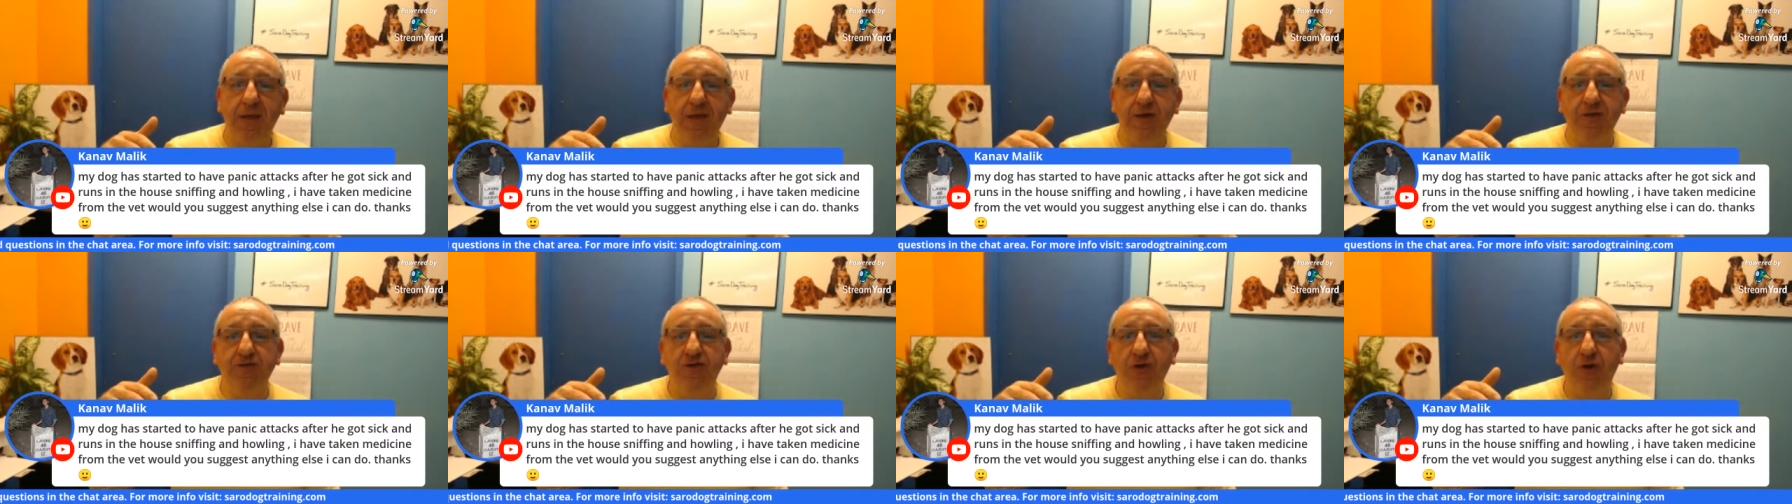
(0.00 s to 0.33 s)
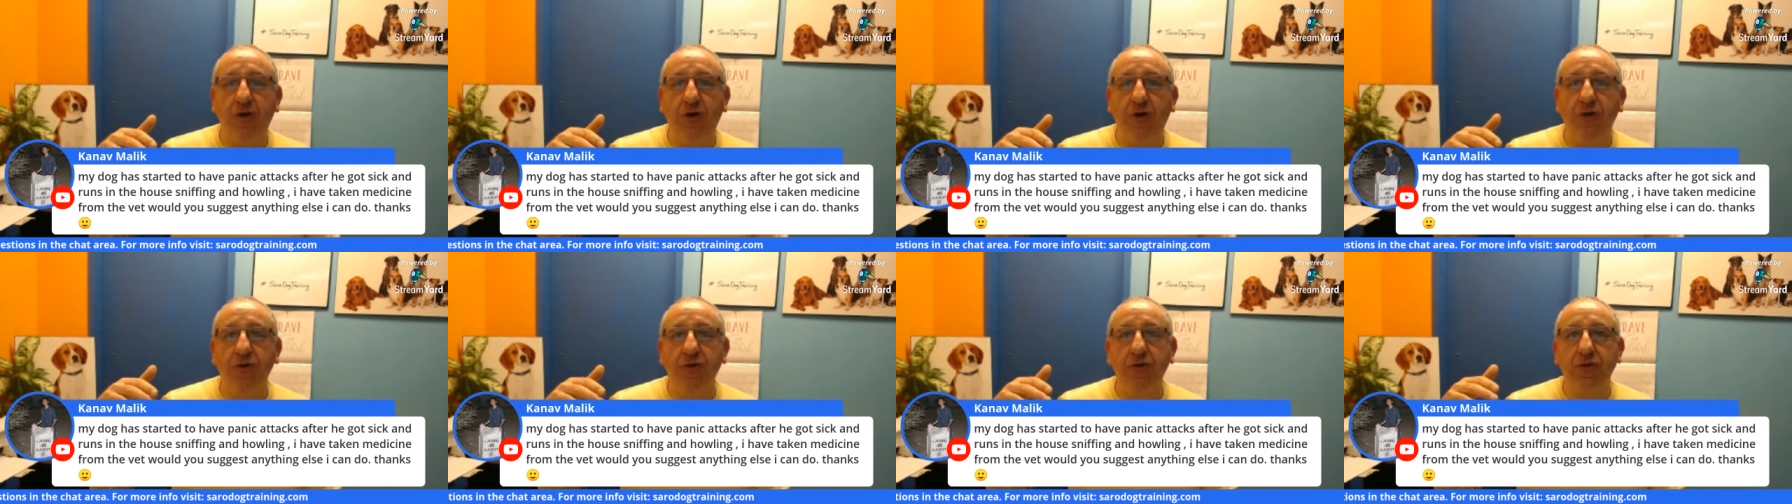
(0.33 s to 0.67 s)

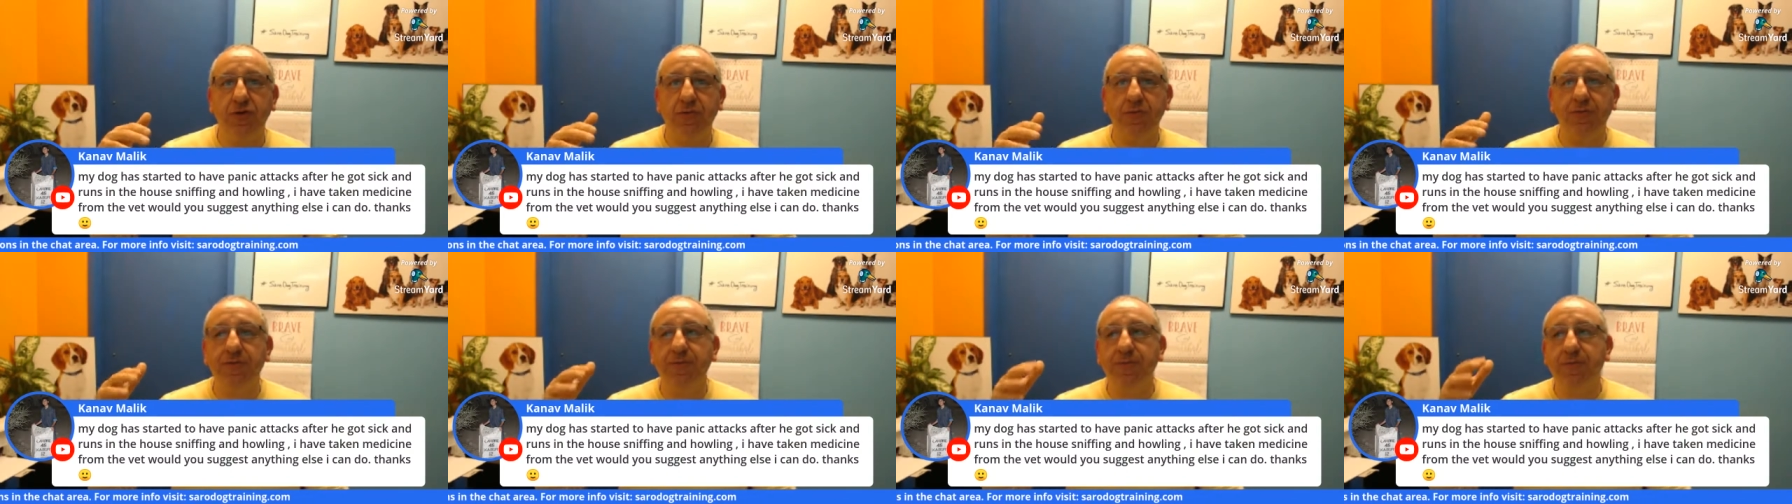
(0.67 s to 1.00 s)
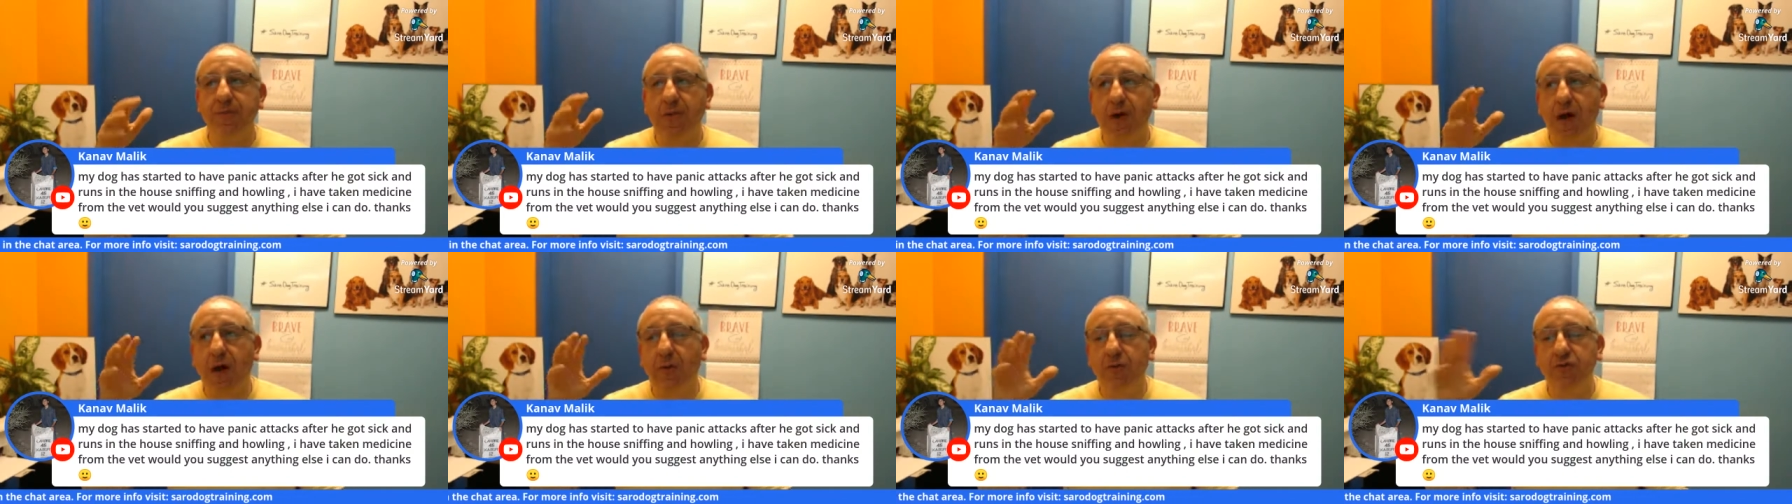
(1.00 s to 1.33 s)
So
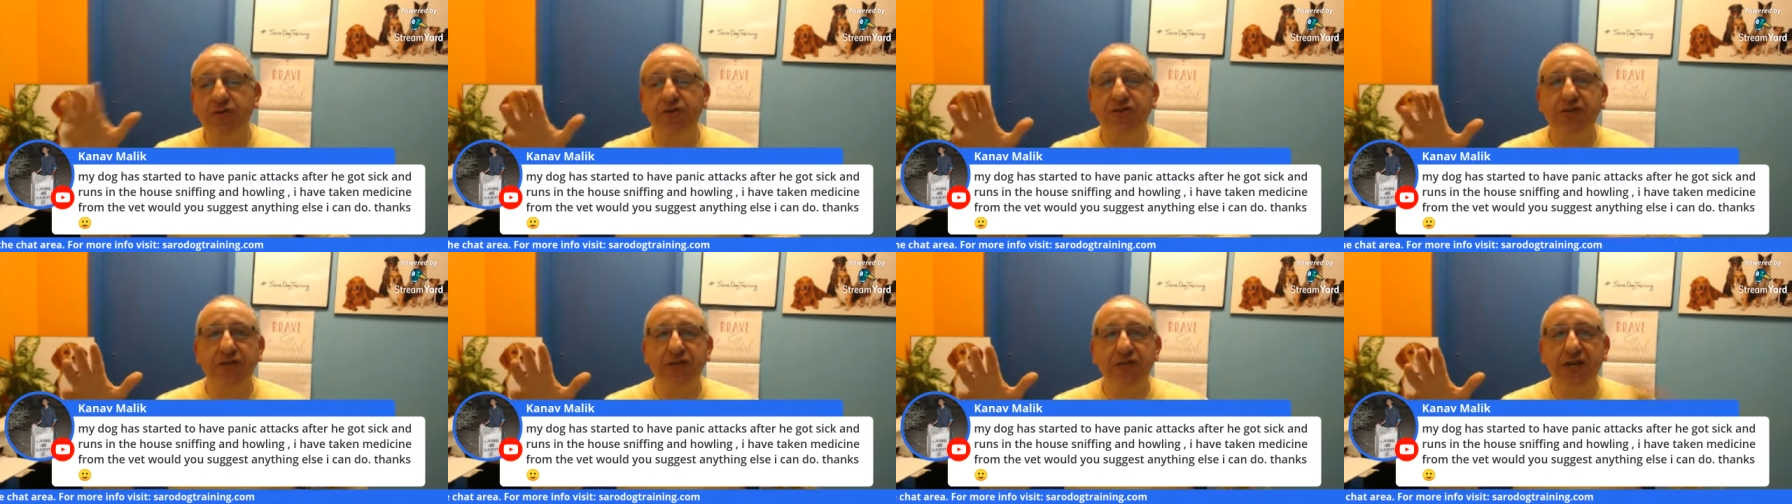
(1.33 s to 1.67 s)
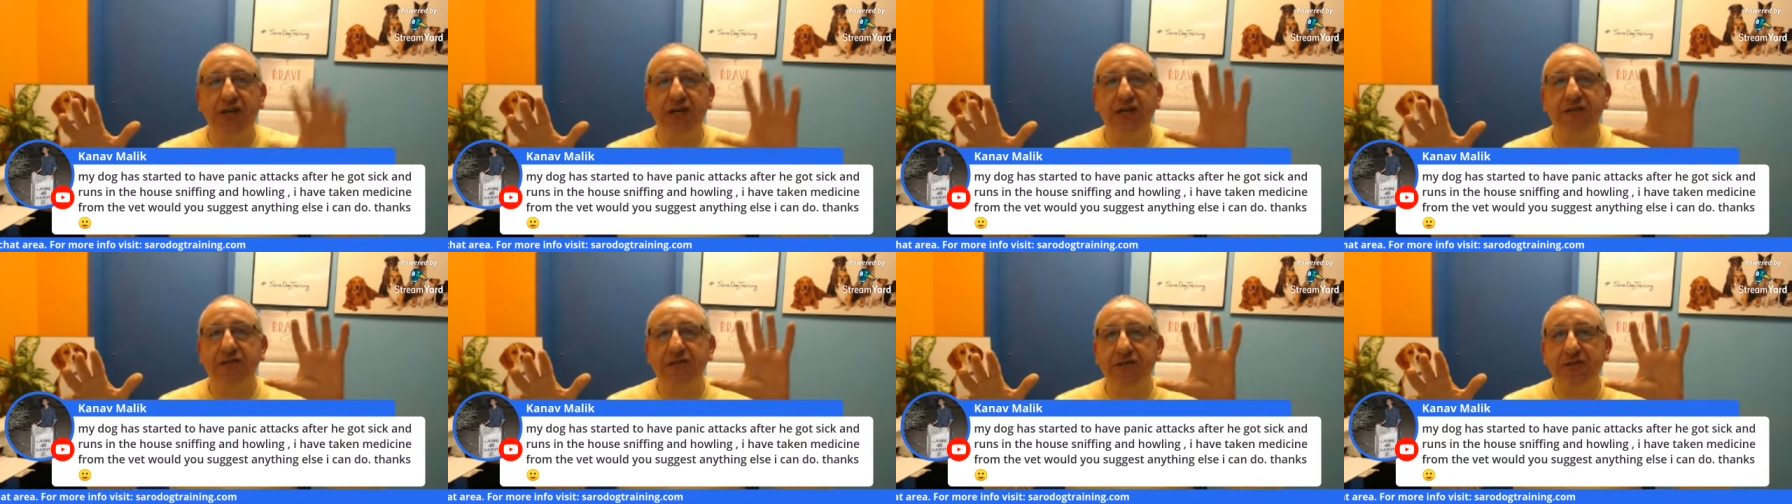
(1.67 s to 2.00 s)
I would
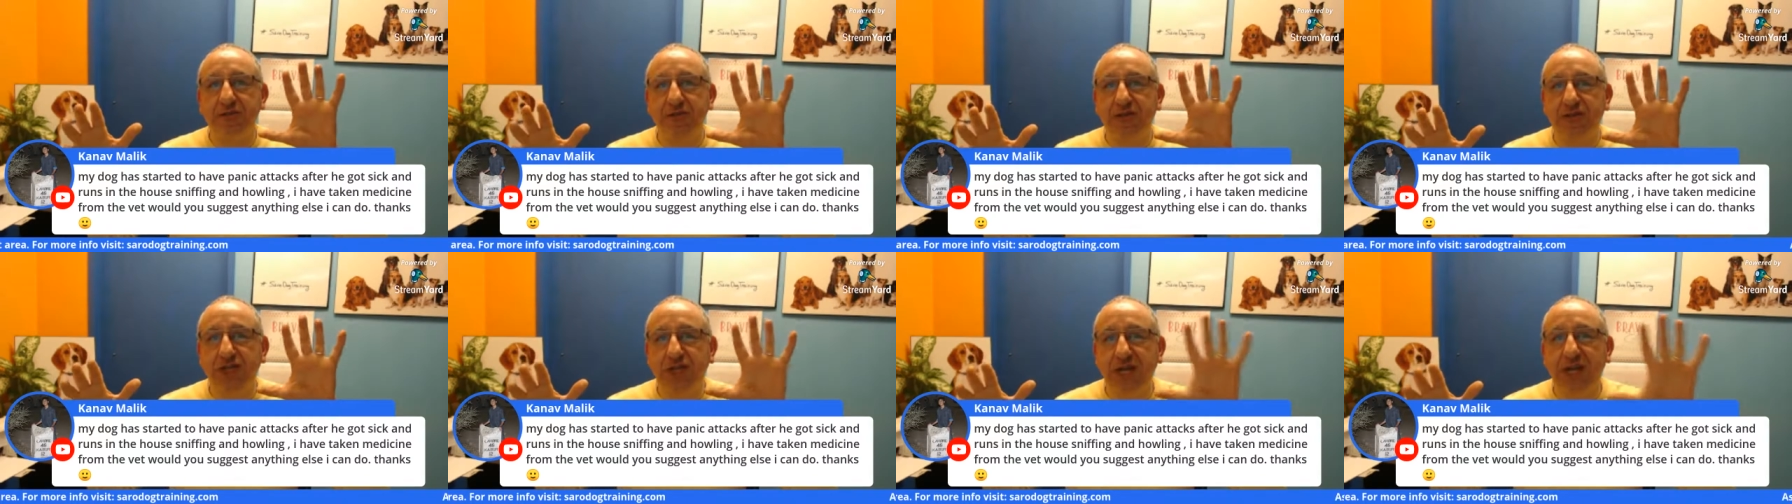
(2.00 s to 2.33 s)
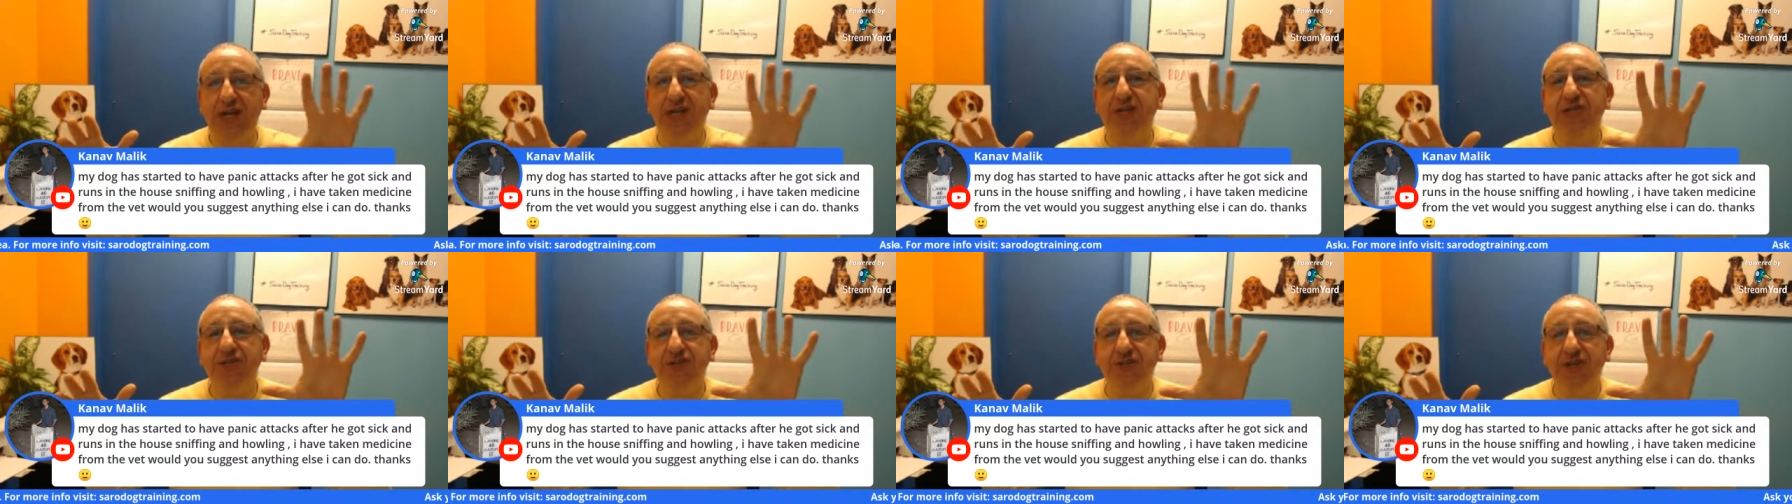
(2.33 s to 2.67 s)
suggest
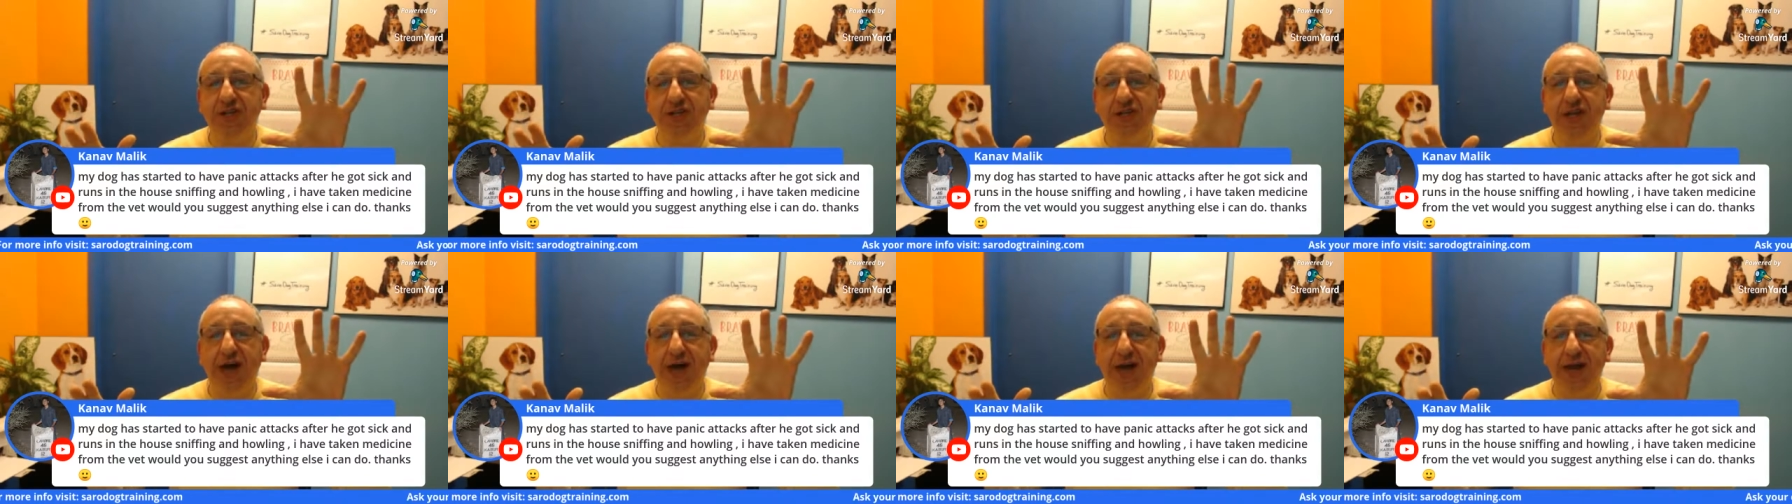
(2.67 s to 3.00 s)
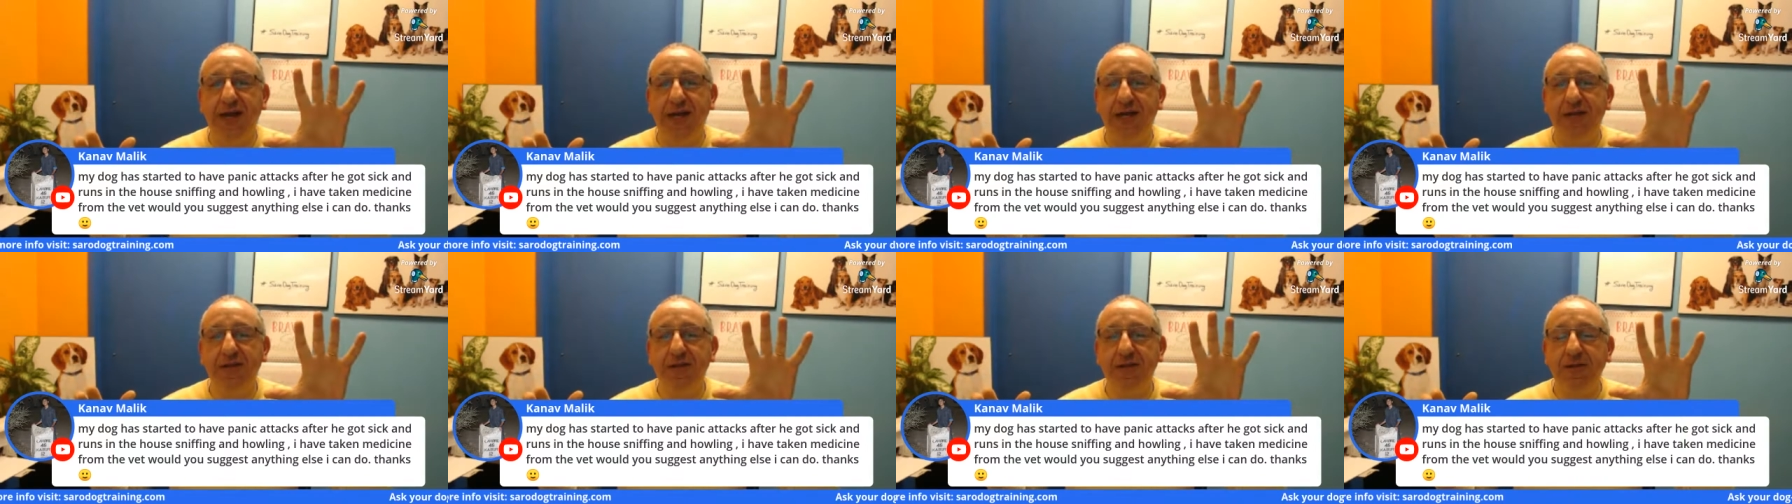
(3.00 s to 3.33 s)
change the
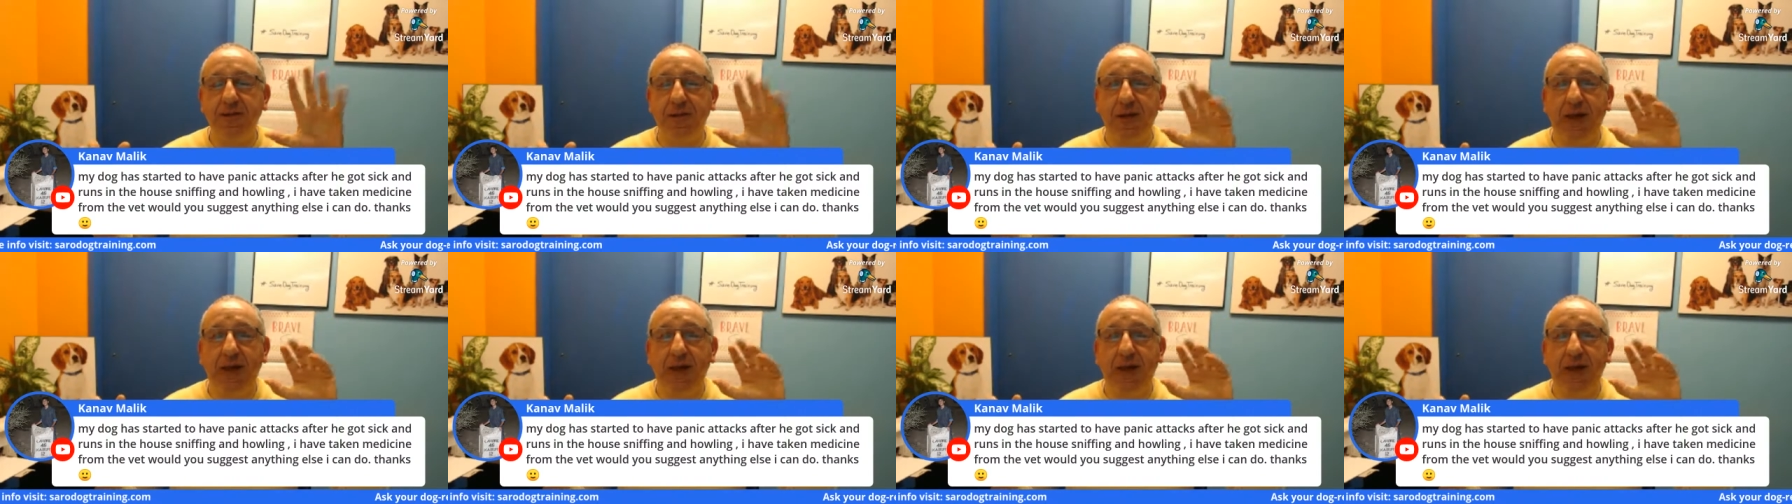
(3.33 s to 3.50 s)
diet